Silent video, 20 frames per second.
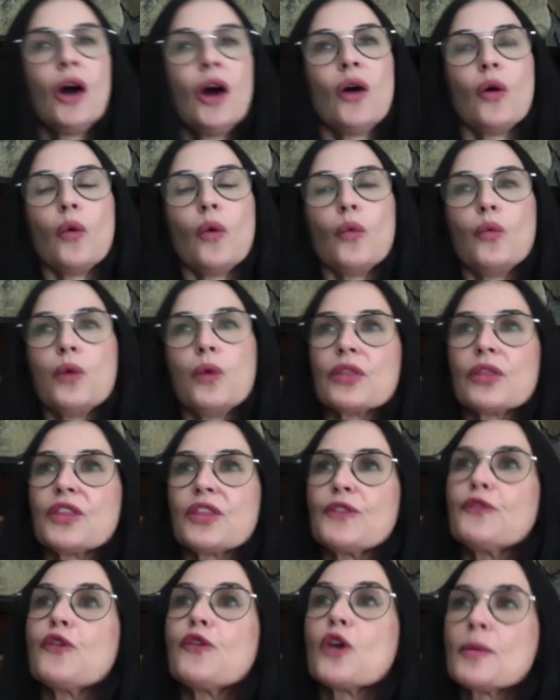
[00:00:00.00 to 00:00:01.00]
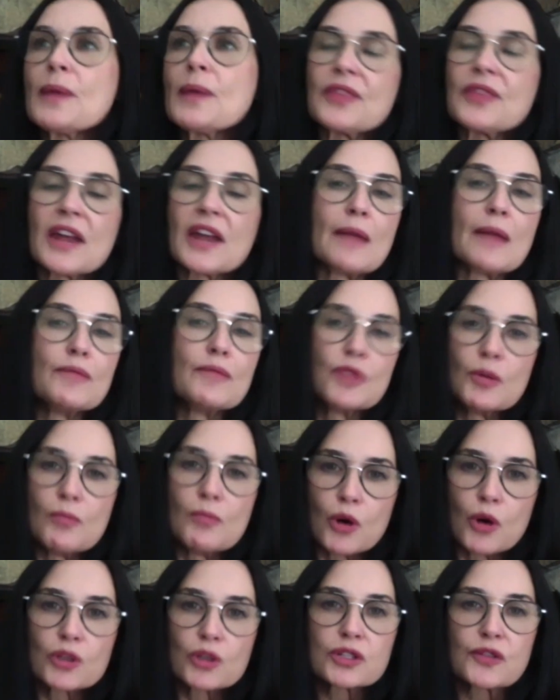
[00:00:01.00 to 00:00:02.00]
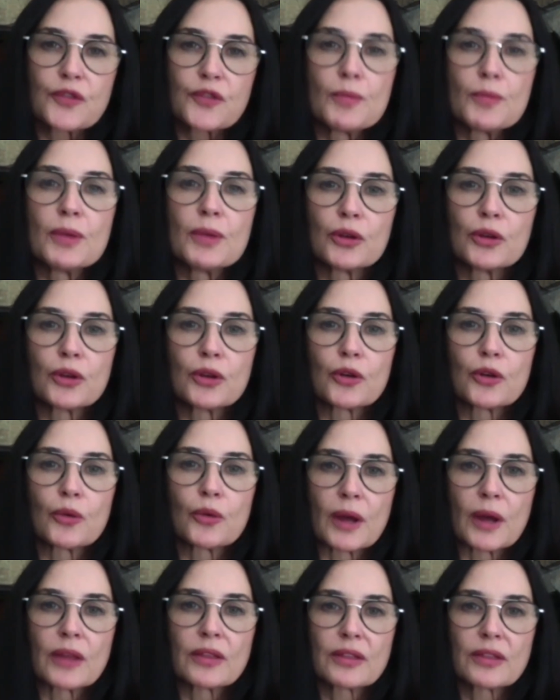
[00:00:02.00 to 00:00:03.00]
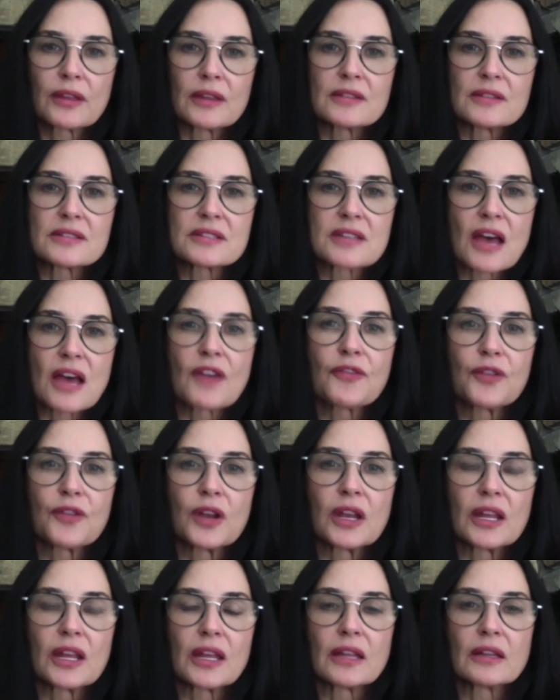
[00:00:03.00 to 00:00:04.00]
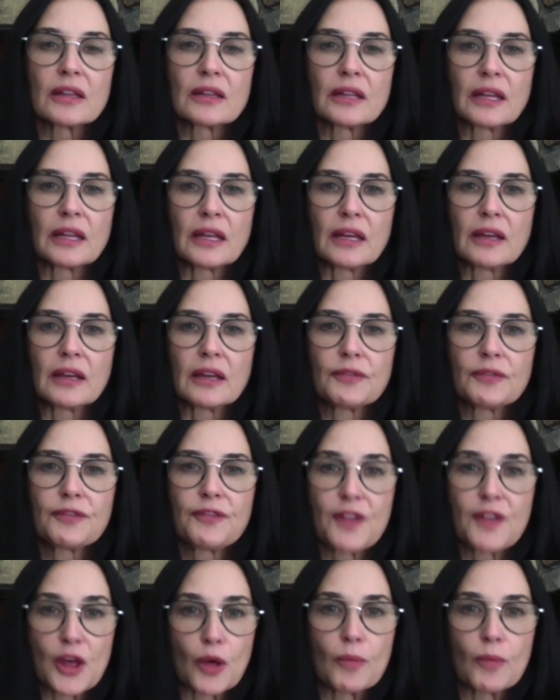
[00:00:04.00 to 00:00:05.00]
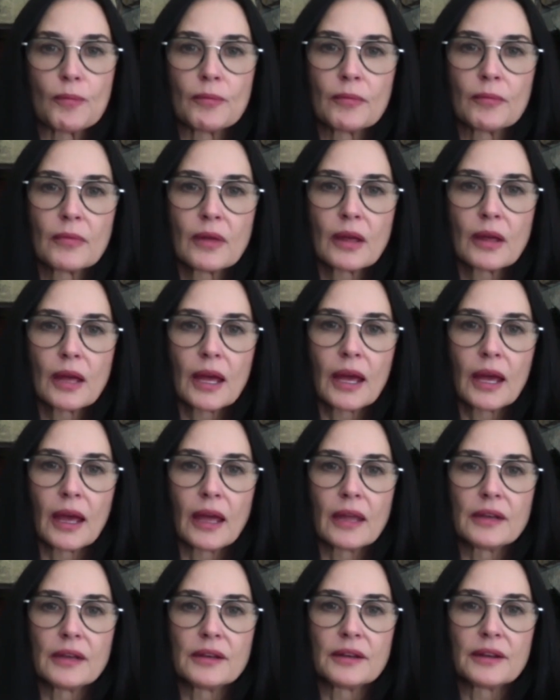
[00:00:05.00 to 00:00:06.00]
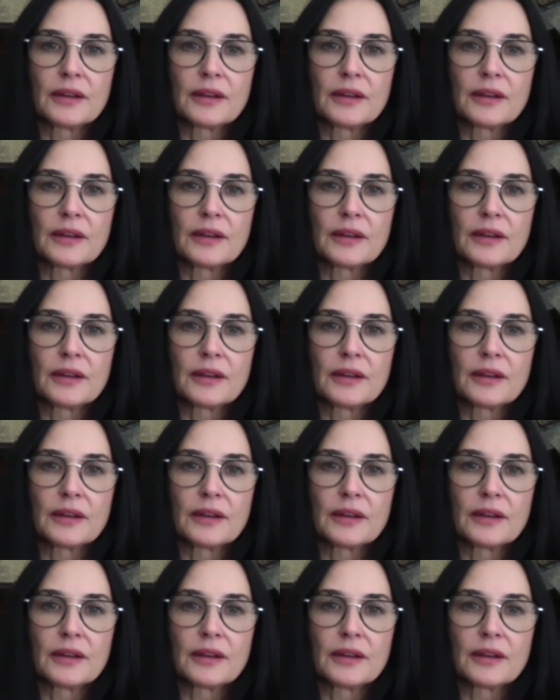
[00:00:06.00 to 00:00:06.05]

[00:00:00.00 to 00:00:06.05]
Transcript: Well, the format that I'm the most familiar with is definitely film. And,